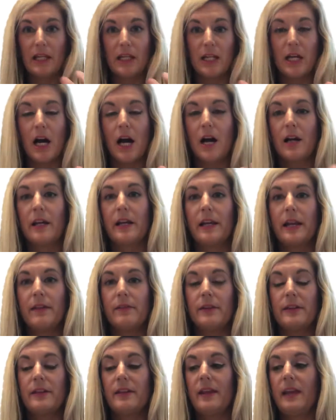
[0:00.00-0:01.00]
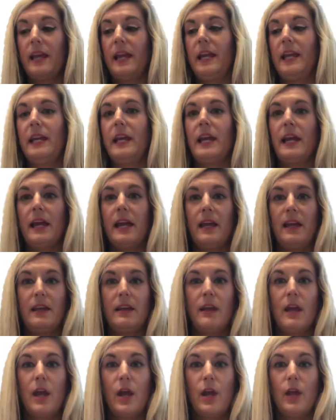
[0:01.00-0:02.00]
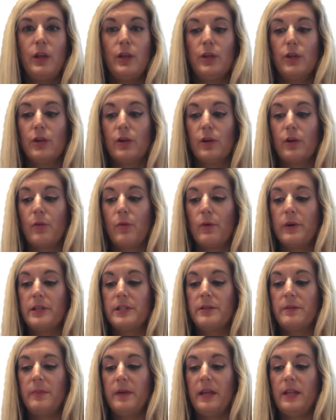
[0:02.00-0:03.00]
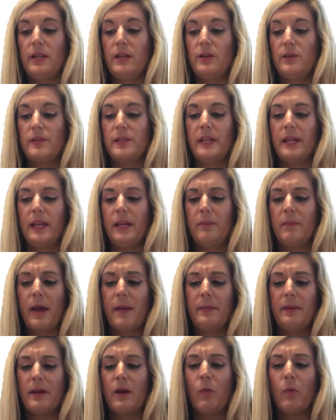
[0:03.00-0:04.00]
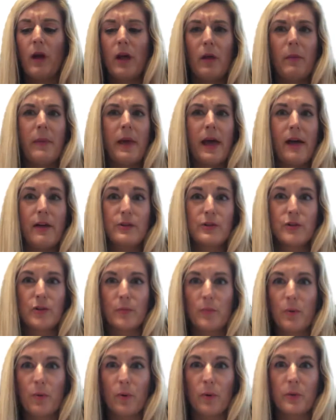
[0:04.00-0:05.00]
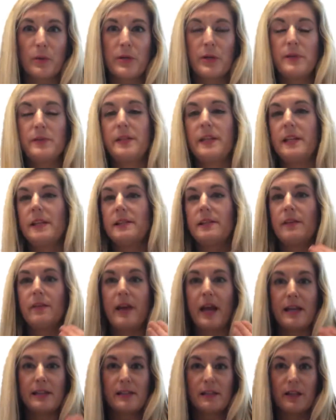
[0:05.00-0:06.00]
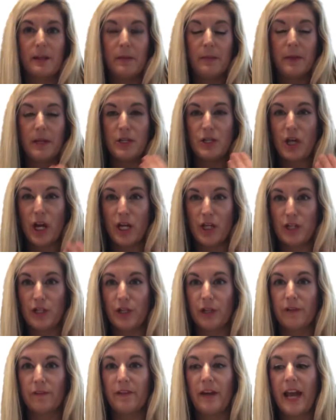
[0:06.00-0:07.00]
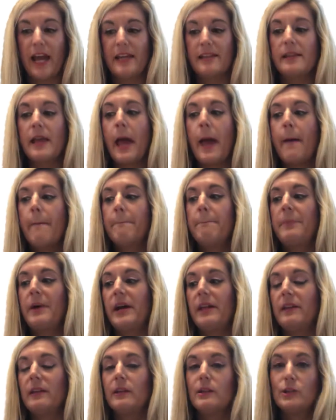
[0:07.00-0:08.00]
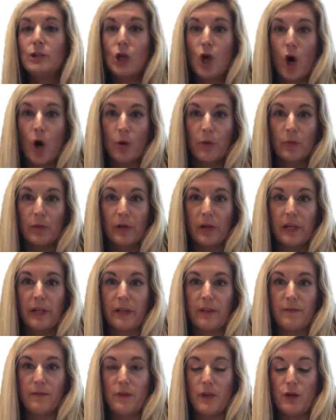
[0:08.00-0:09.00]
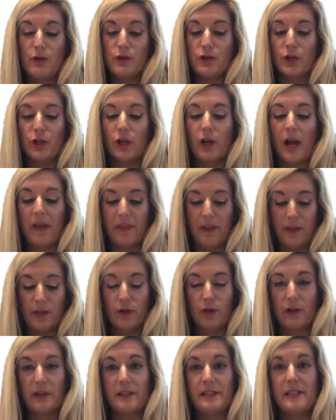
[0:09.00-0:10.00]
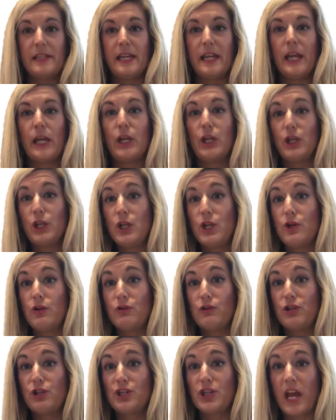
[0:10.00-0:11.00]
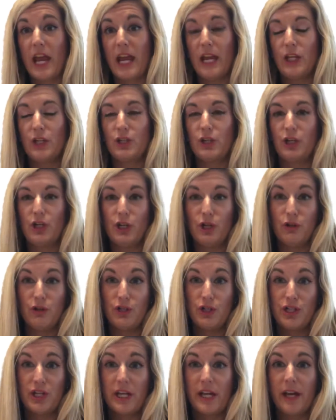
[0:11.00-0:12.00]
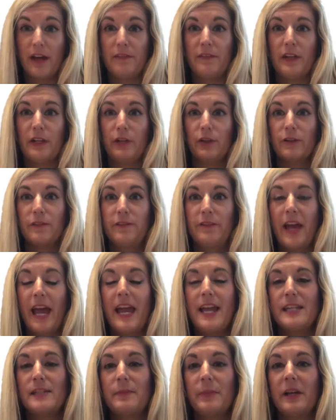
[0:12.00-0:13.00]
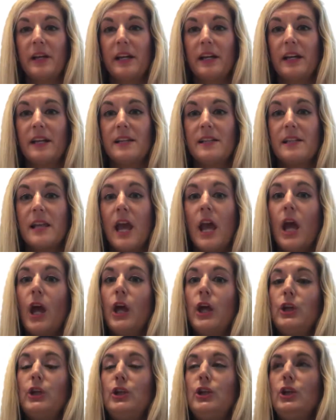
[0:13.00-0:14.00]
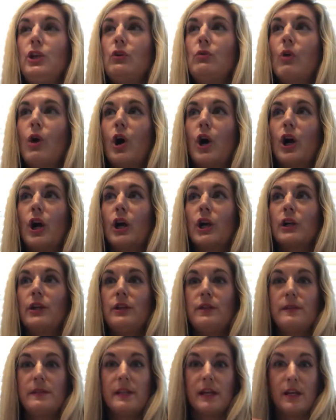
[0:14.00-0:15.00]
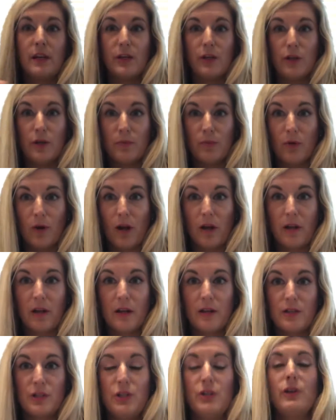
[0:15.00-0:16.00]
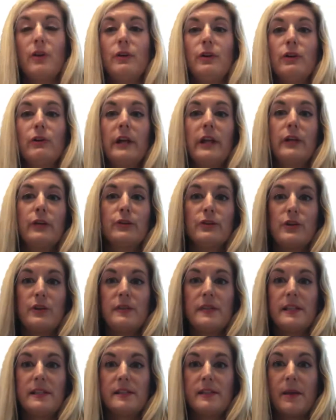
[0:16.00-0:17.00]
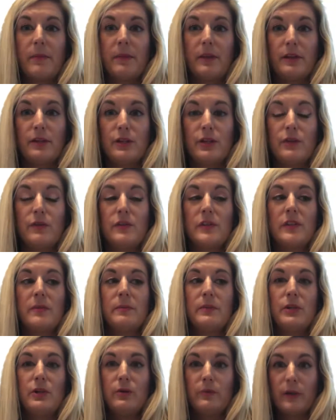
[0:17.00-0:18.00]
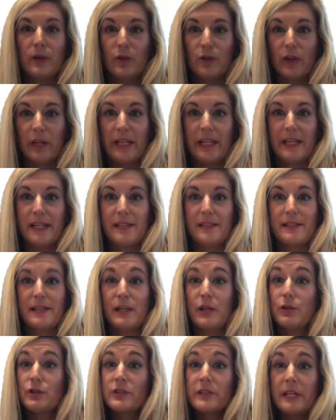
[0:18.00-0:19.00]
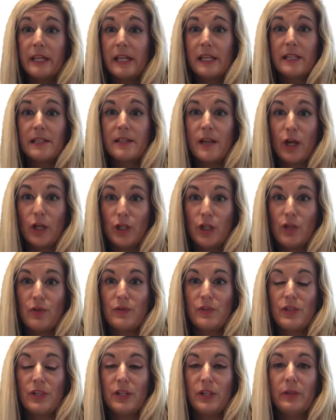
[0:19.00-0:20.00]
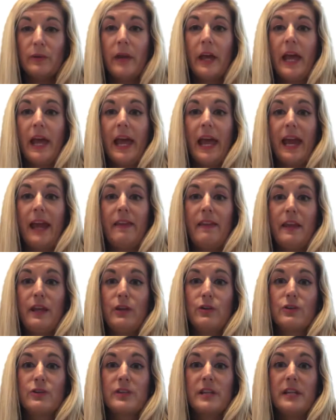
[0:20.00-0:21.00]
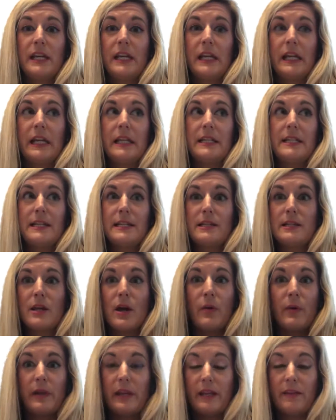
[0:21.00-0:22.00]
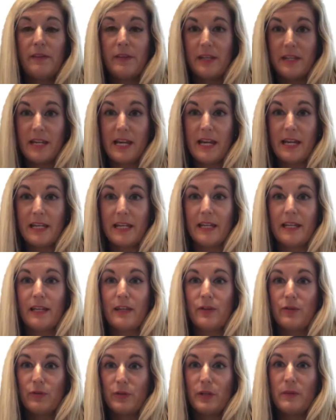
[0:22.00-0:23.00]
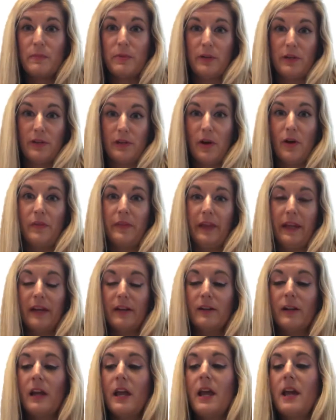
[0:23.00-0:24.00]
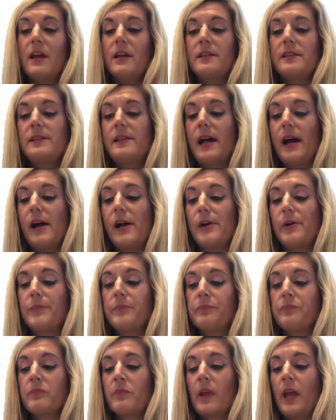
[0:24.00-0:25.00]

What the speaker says: gunk and everything, and you're going to be using maybe a well balanced or pore reducing, so that's going to be changing your face. But in the long run, in the future, I think you're going to see a huge change, a huge shift in your face, because you are using a new product. You know, you're introducing something new, some new ingredients that your skin is not used to, and that your skin didn't know it even needed until you put it on there. So